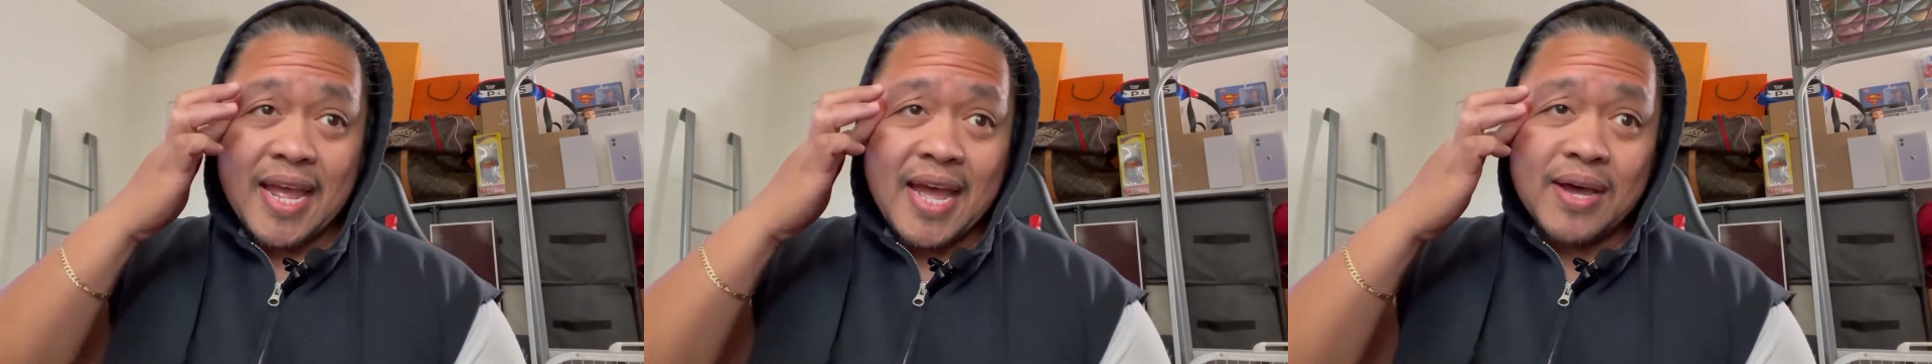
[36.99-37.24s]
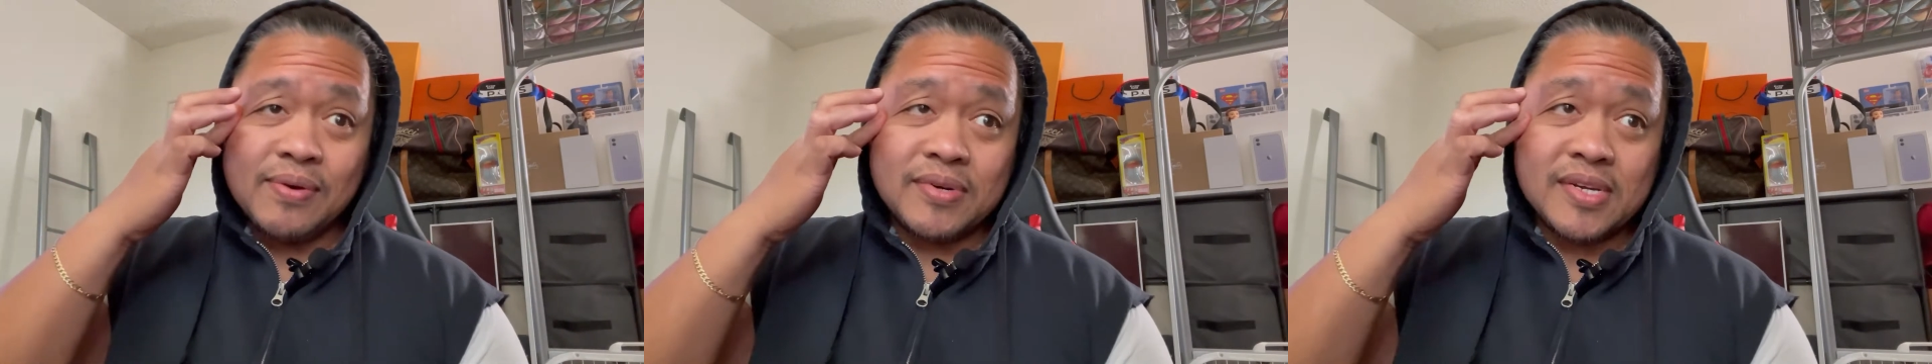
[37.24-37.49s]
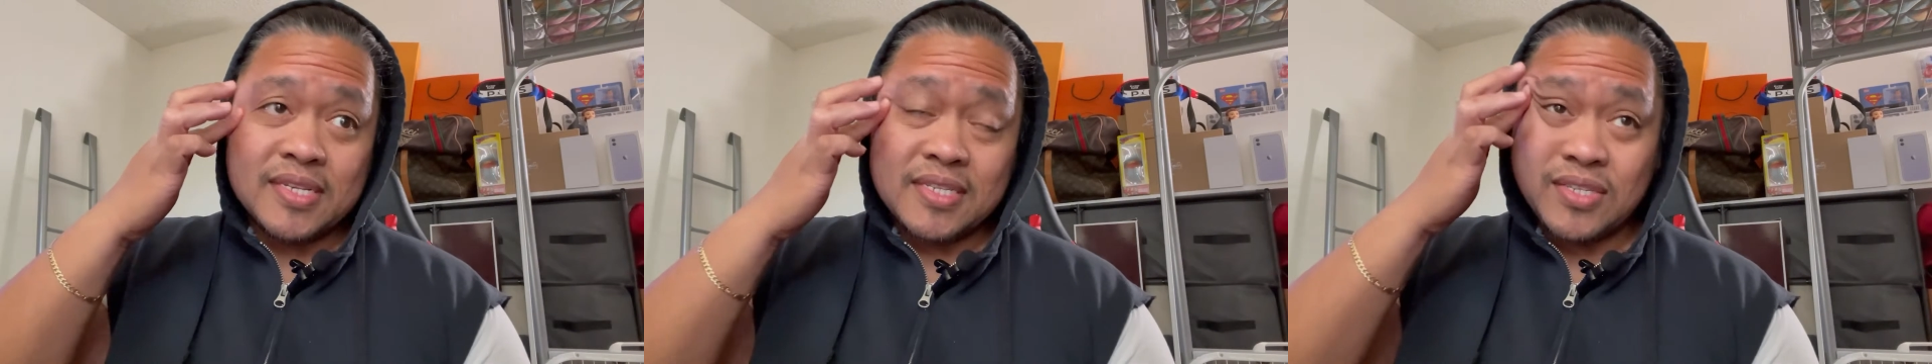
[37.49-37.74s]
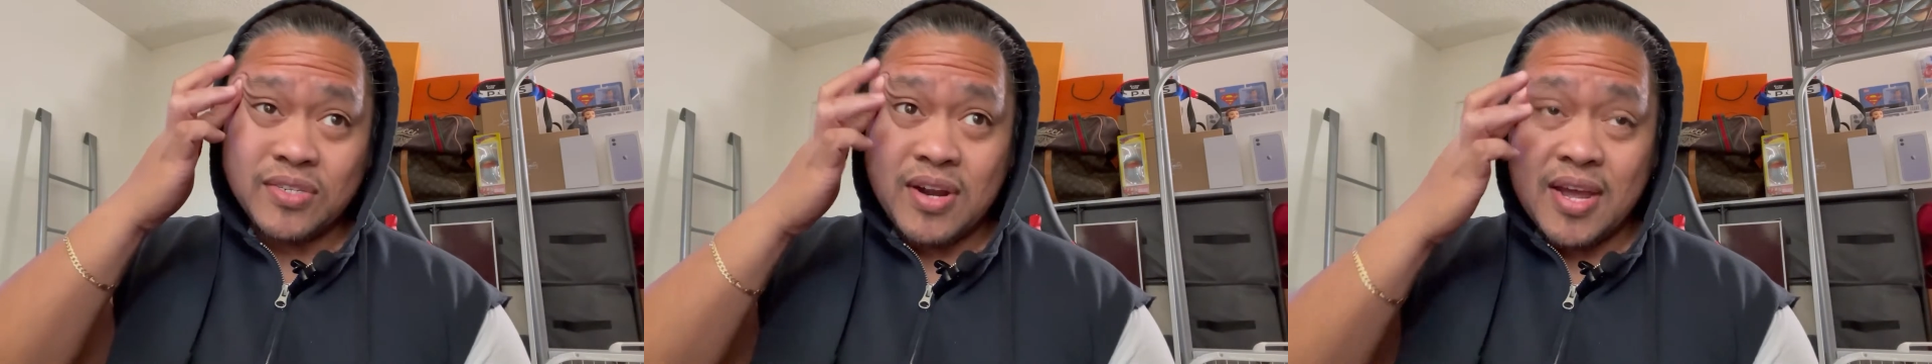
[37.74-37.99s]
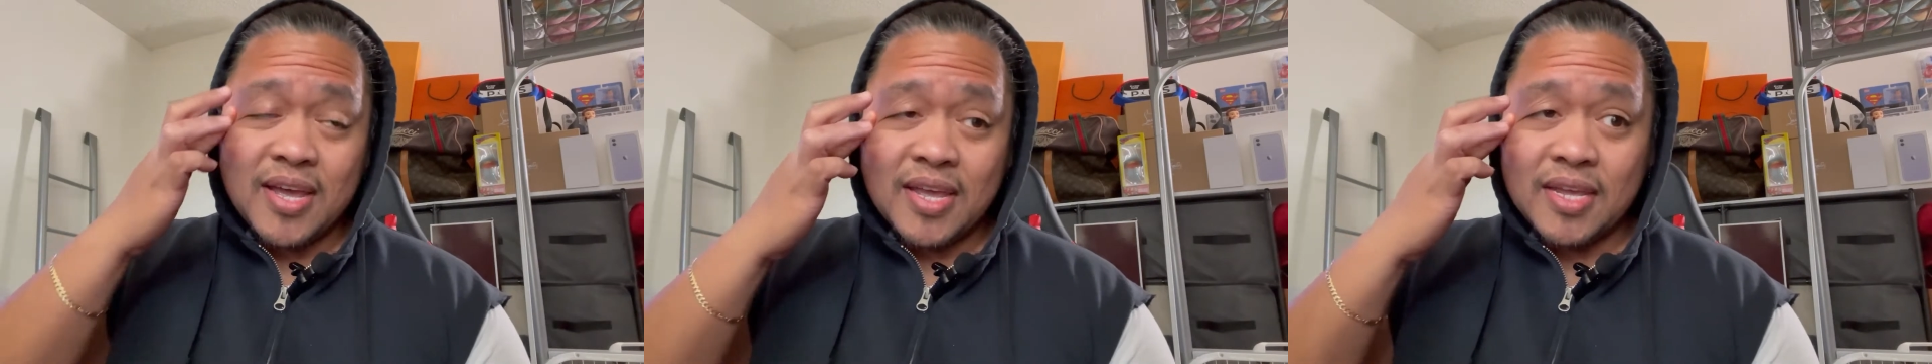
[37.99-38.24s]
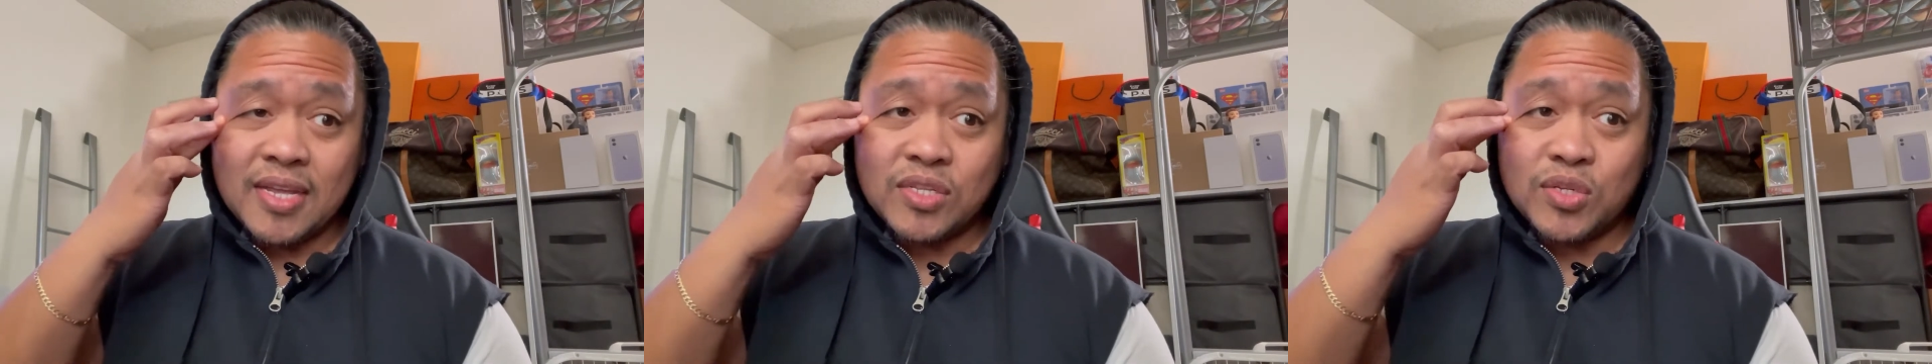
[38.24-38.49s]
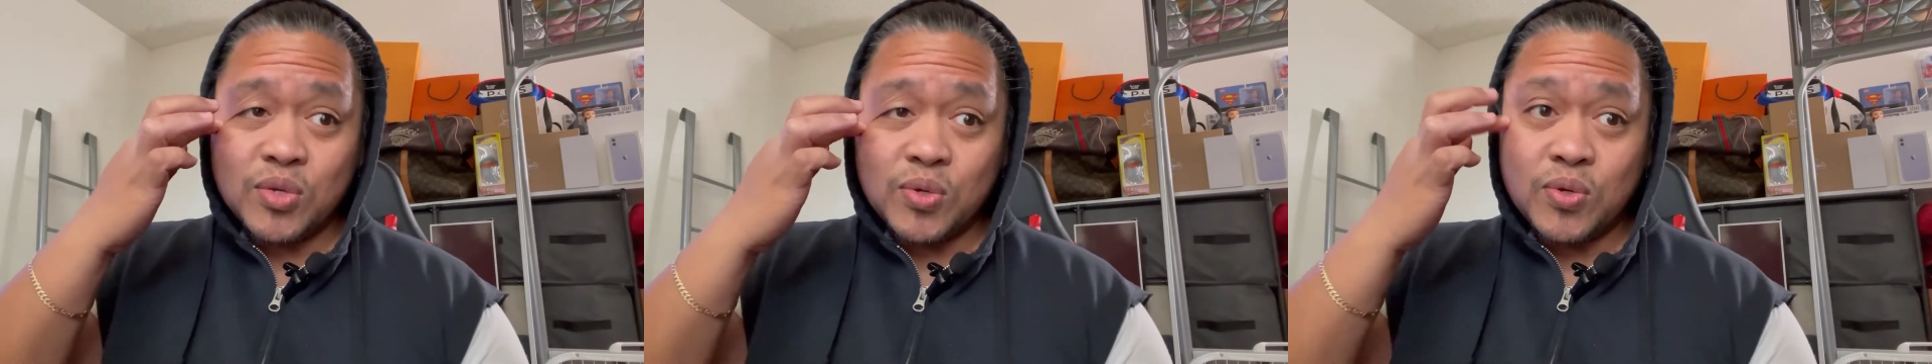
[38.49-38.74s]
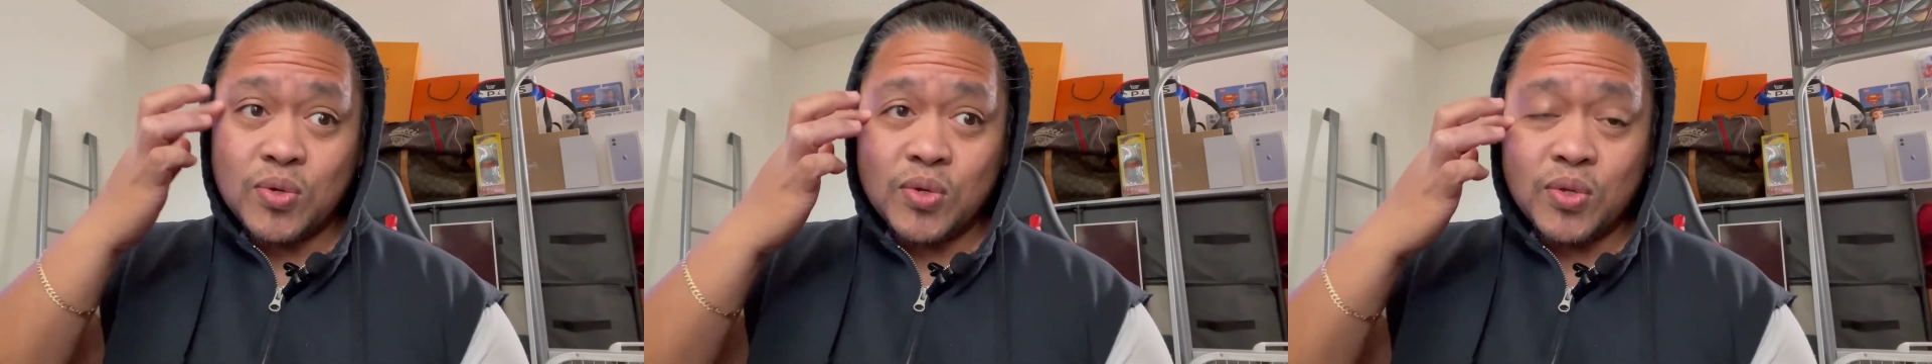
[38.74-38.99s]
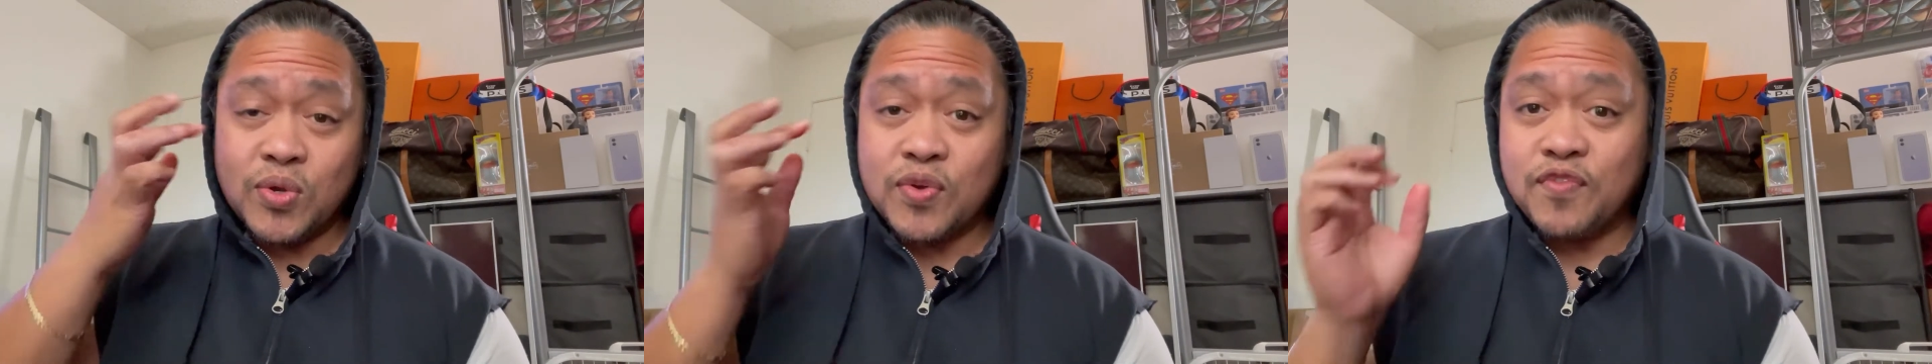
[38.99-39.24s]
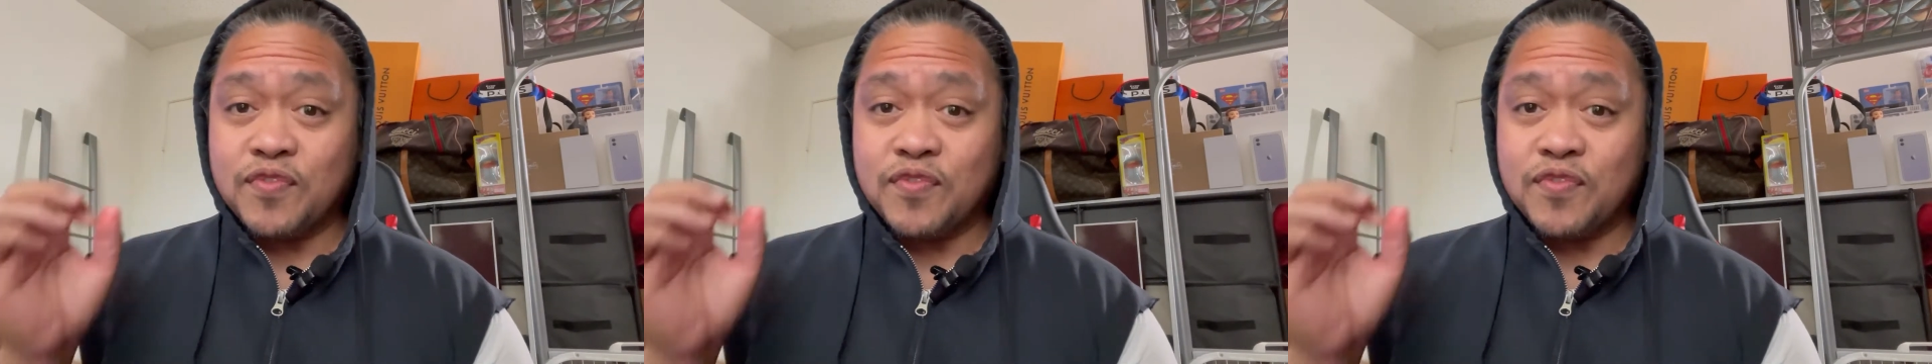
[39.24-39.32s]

I was trying to look